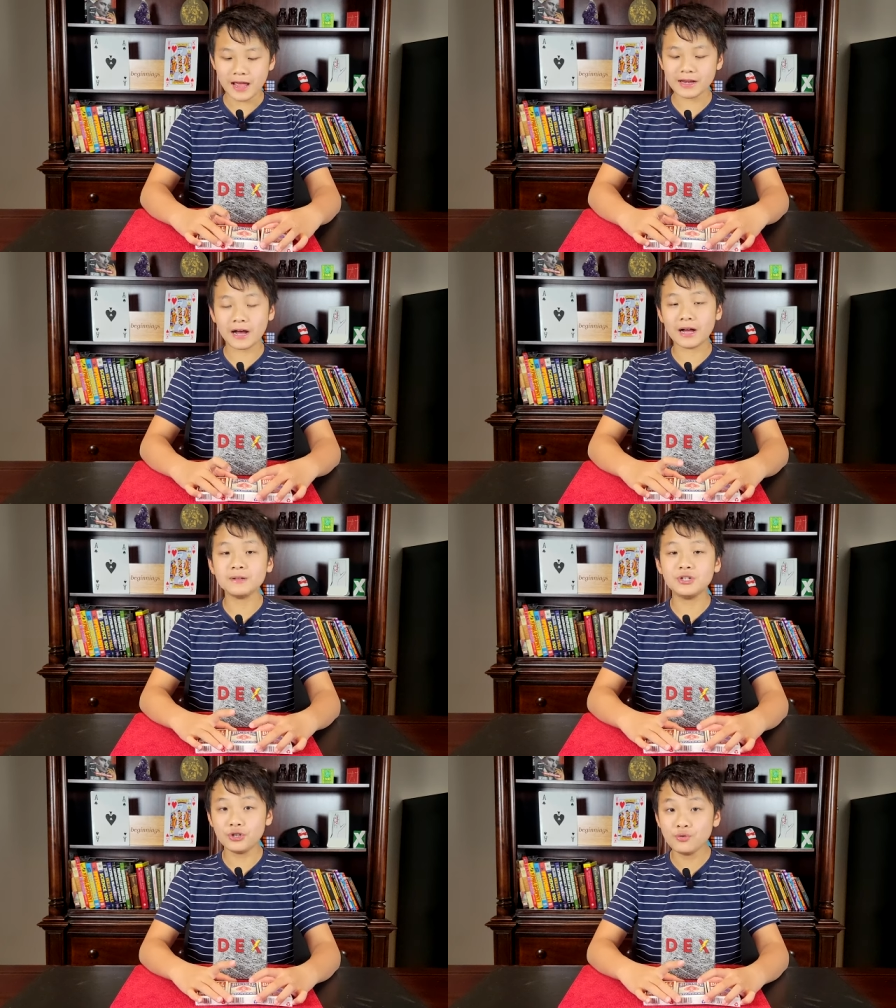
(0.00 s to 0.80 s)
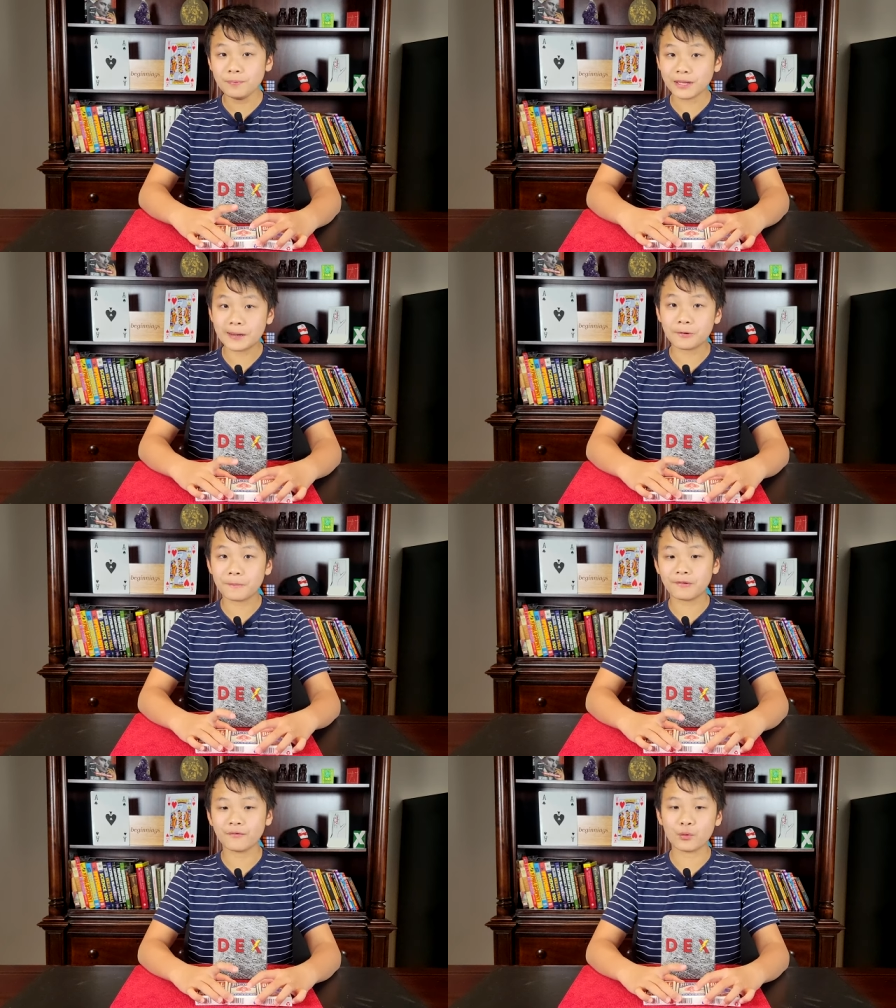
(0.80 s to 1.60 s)
and I do plan
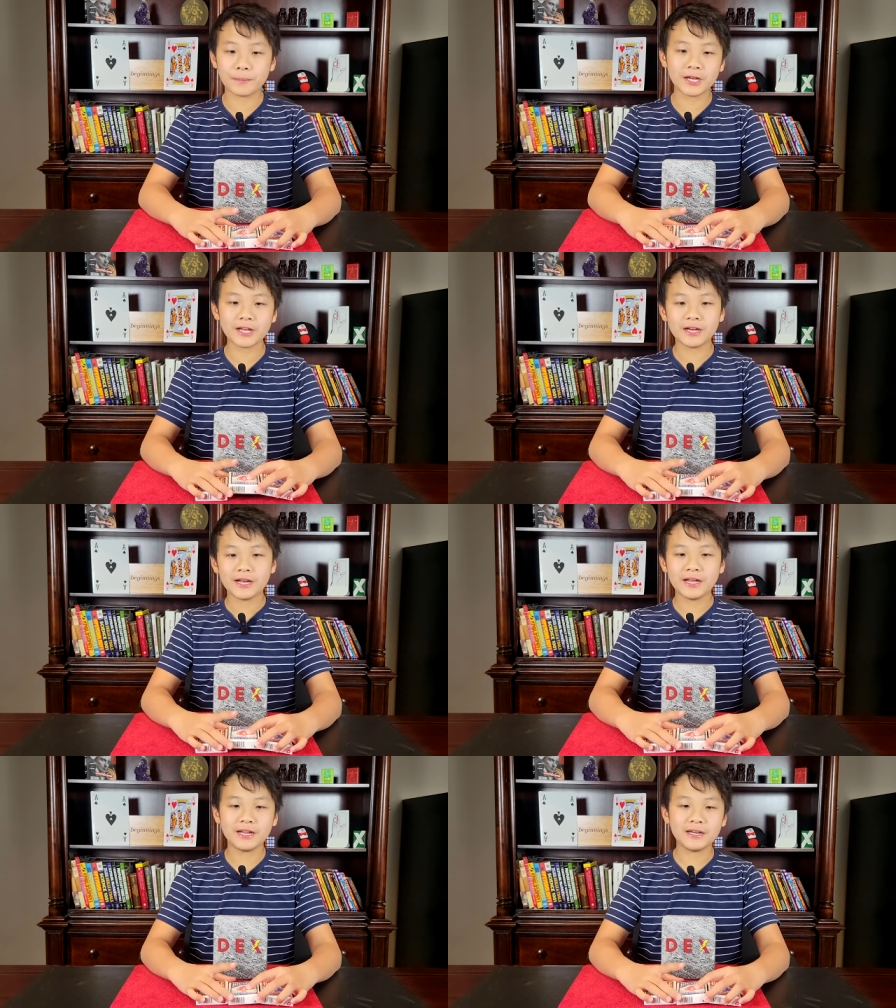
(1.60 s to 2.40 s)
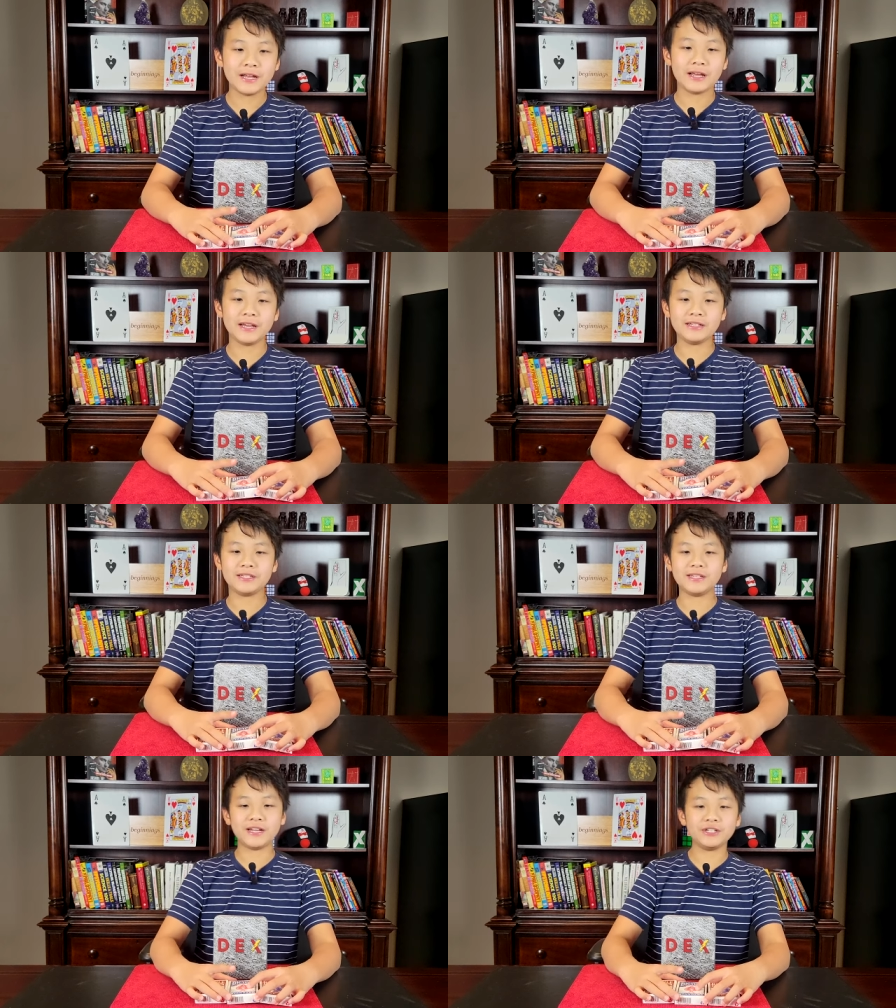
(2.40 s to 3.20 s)
on performing it in a
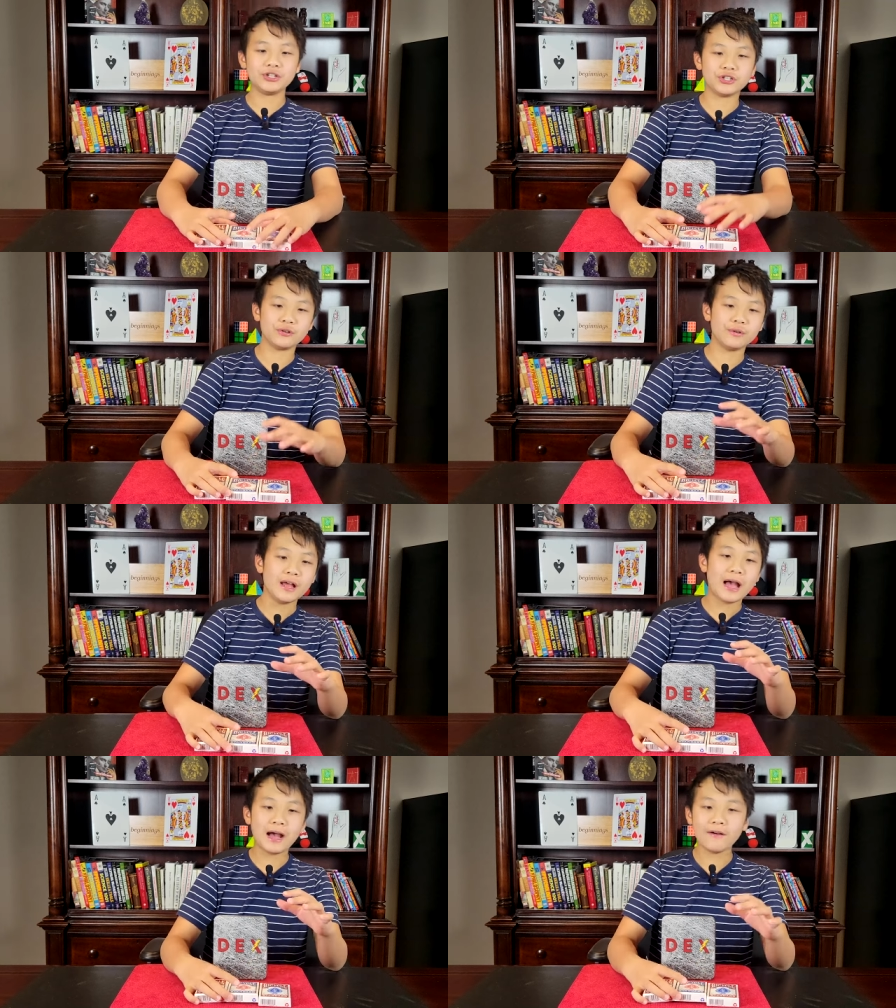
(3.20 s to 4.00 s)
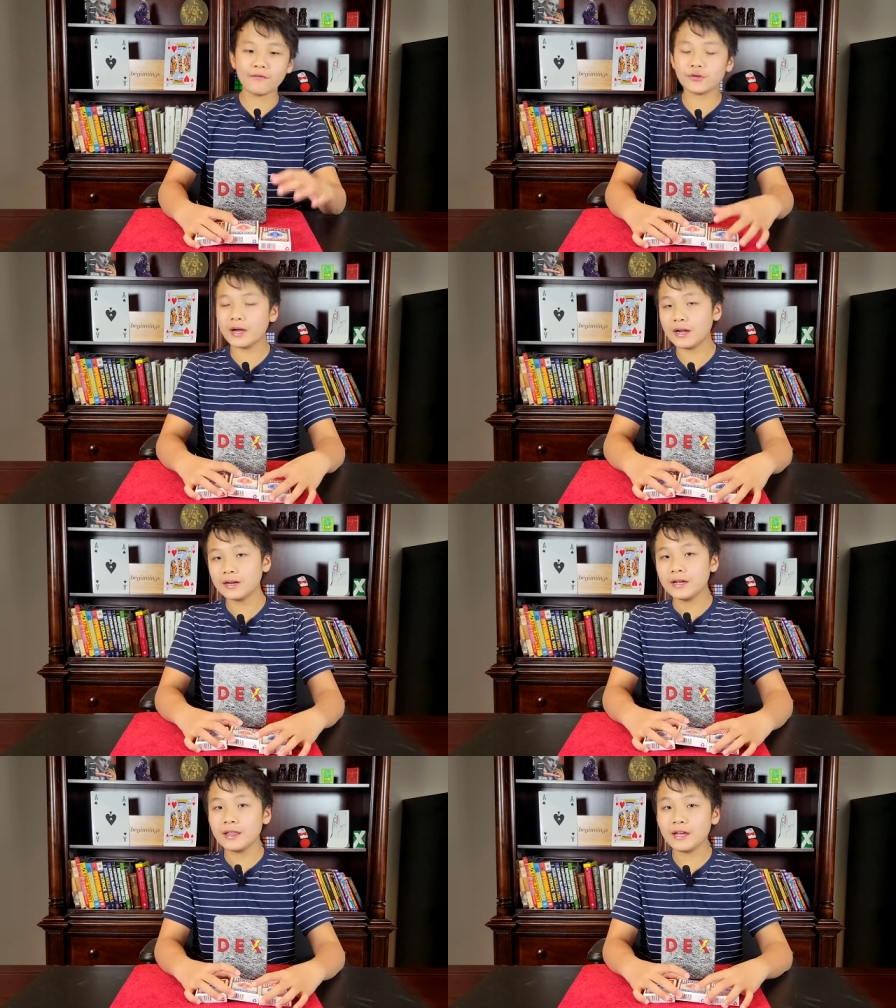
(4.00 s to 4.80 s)
stage show. After
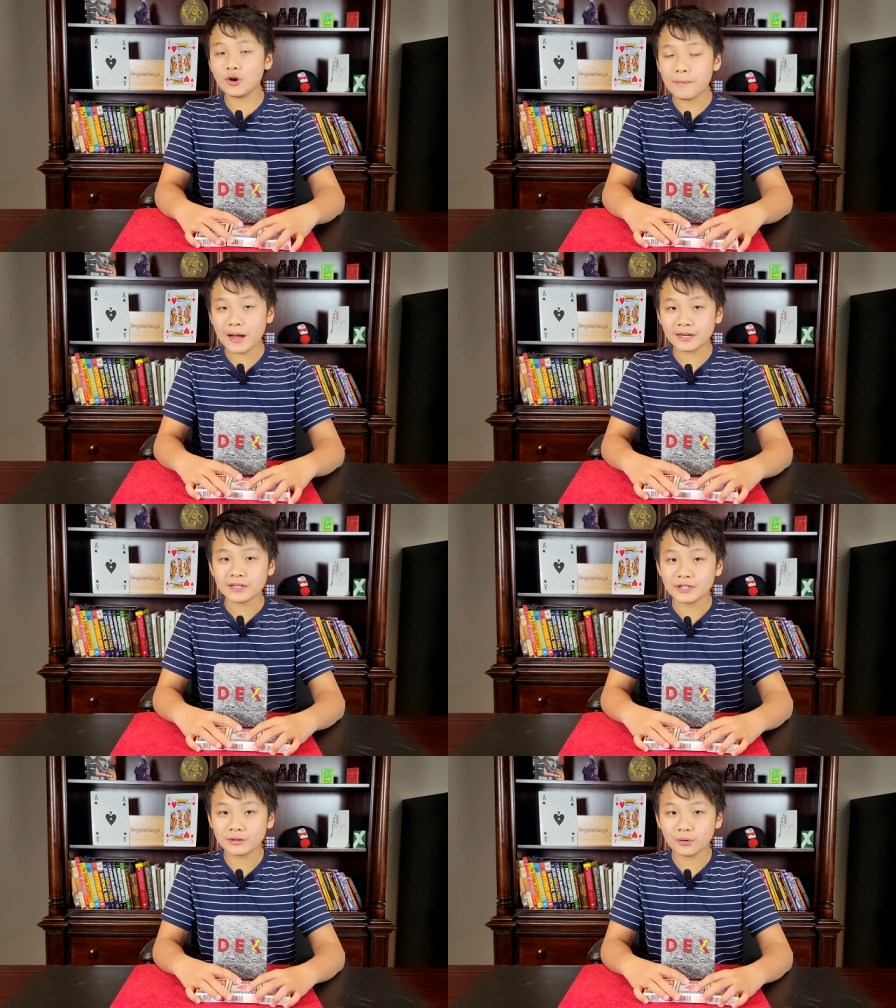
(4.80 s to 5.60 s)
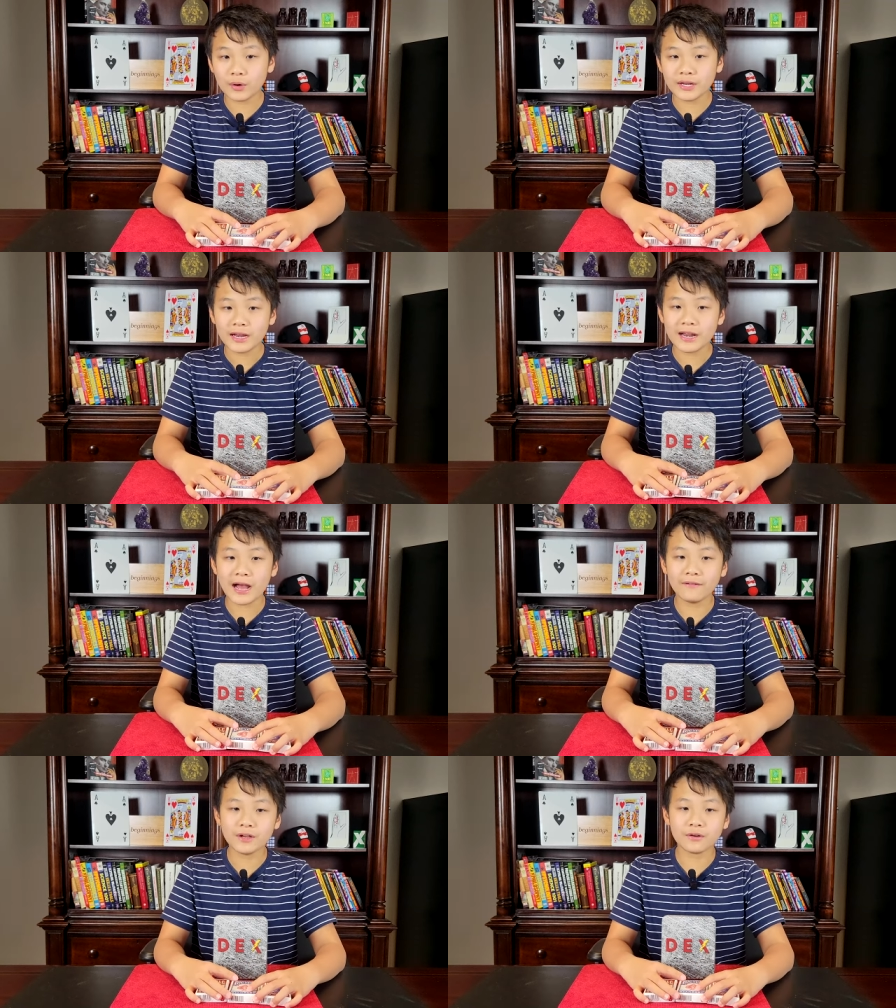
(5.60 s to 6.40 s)
that, they go back to Lloyd and
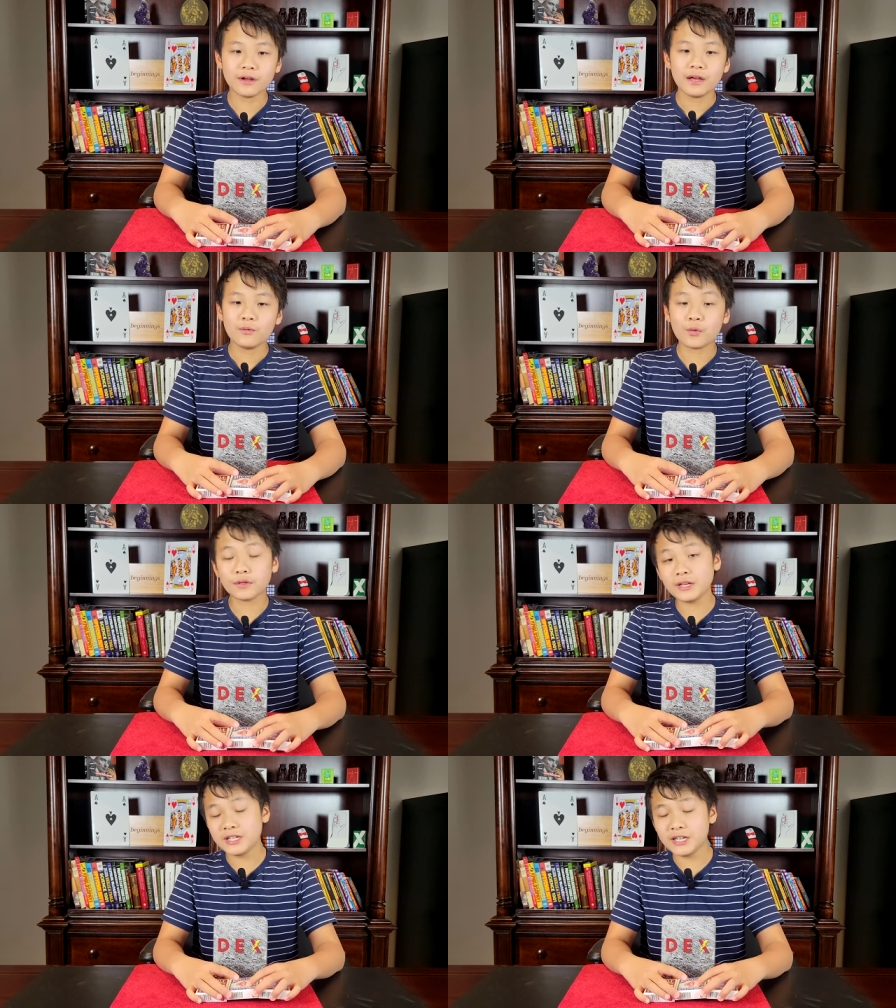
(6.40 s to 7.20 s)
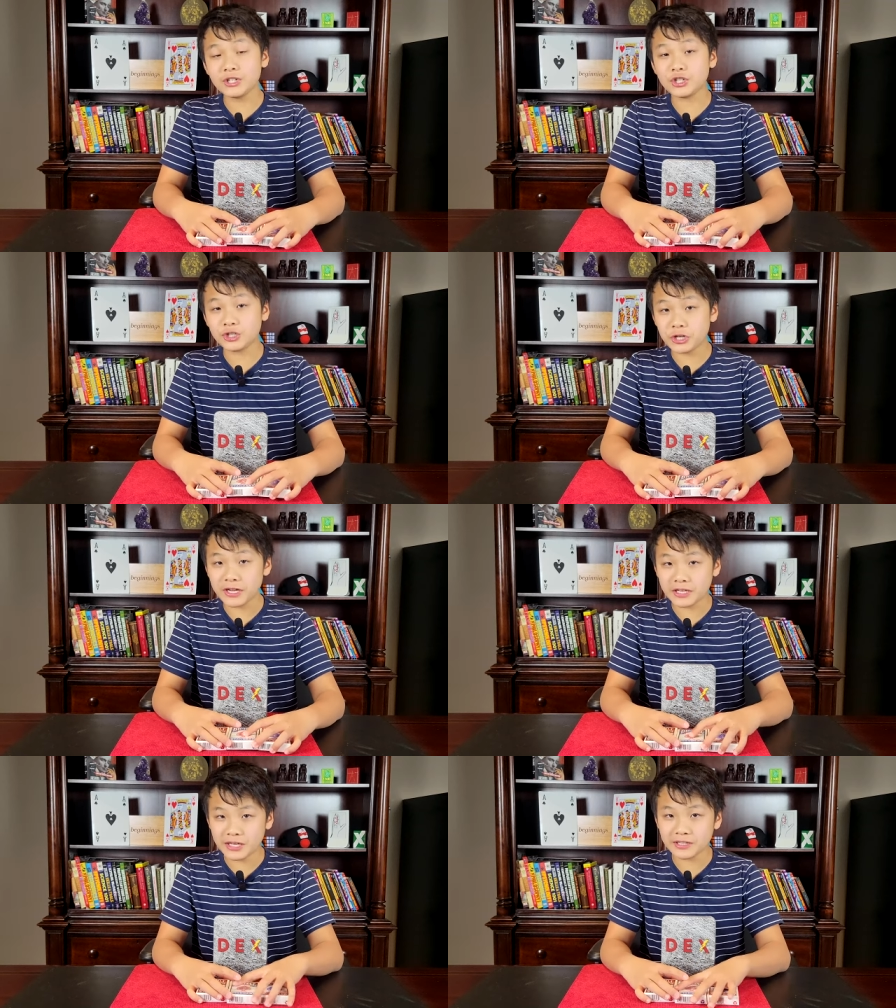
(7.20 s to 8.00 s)
Javier, where they teach
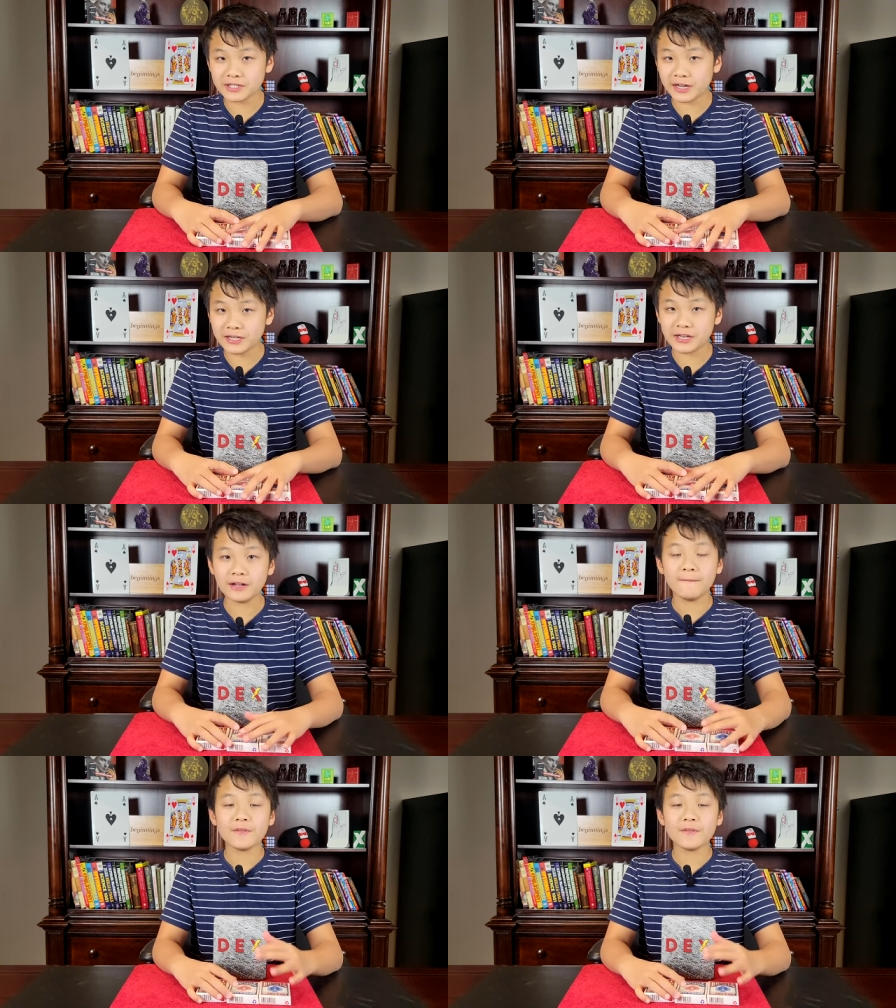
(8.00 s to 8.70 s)
Jake Keen's idea.